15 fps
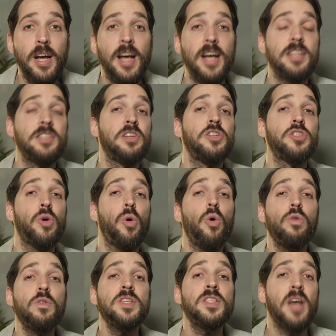as there is
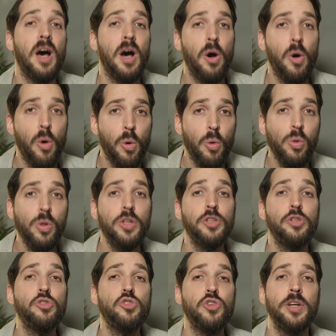always a hole
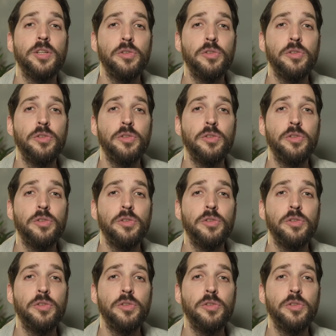you try